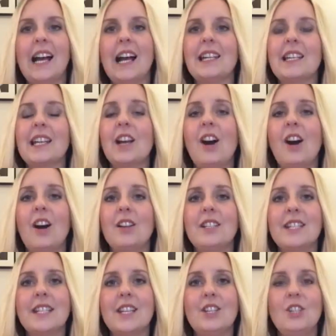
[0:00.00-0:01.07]
and I
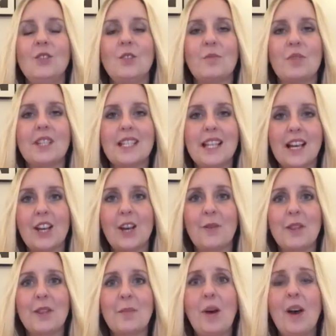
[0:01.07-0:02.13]
can't send you the prosecco
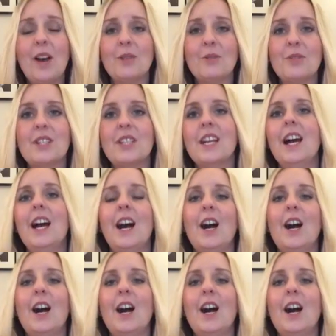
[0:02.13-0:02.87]
in the post,